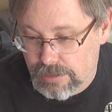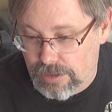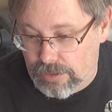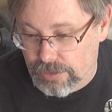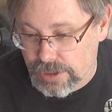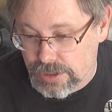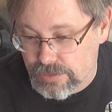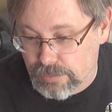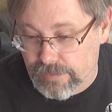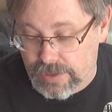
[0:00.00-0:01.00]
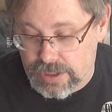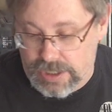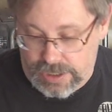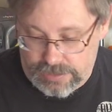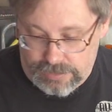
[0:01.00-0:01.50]
call these, rivet
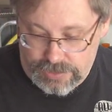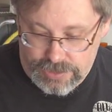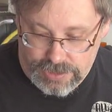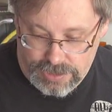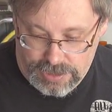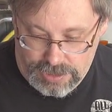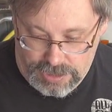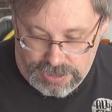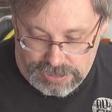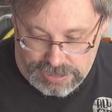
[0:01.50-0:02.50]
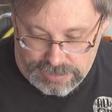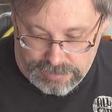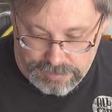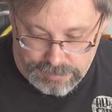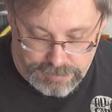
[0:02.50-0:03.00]
connectors,
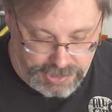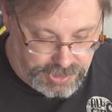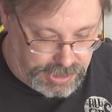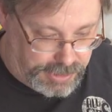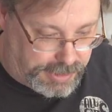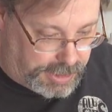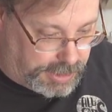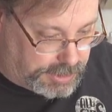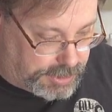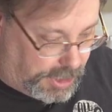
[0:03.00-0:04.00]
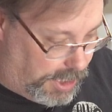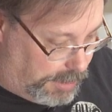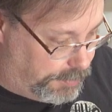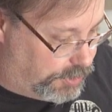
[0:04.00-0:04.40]
messing things up.